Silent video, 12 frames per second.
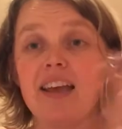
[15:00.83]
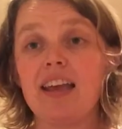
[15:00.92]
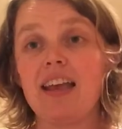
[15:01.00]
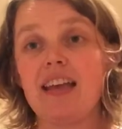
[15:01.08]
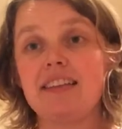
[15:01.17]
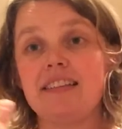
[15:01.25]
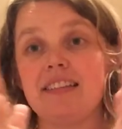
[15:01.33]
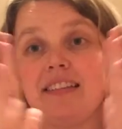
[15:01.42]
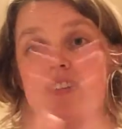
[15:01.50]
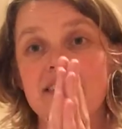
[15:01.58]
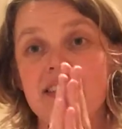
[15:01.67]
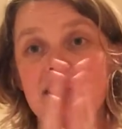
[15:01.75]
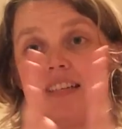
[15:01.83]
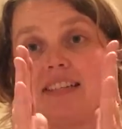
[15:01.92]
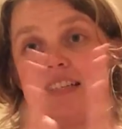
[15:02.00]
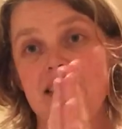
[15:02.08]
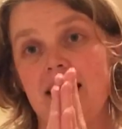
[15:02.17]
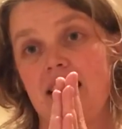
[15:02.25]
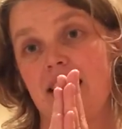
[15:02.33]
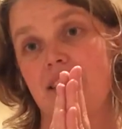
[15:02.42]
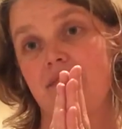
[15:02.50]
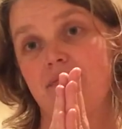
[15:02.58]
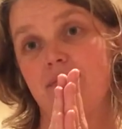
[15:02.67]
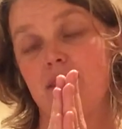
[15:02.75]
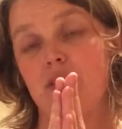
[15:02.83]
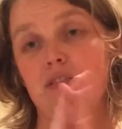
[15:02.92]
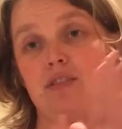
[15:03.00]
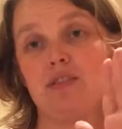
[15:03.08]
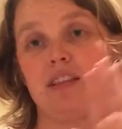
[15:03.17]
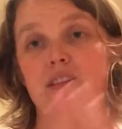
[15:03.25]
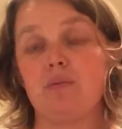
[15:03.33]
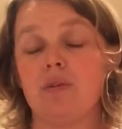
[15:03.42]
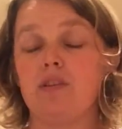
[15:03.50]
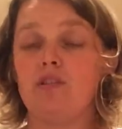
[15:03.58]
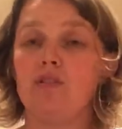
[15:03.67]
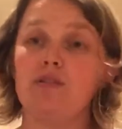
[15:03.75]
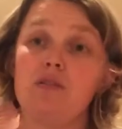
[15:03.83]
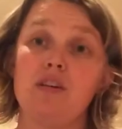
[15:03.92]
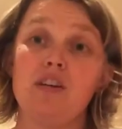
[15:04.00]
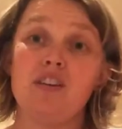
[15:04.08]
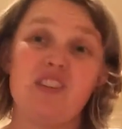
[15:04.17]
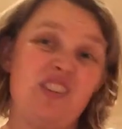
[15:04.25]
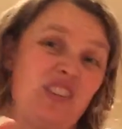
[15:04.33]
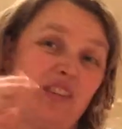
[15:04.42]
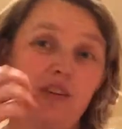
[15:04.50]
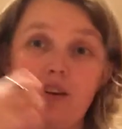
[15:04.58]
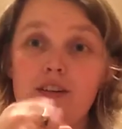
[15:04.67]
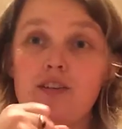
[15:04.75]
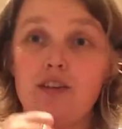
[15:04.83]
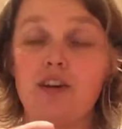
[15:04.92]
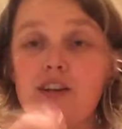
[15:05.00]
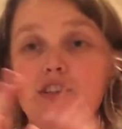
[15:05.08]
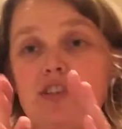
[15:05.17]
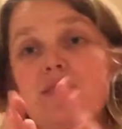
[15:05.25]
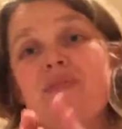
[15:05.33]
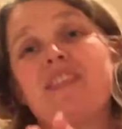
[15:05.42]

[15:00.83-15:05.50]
and Sunday, because that's when you go to church.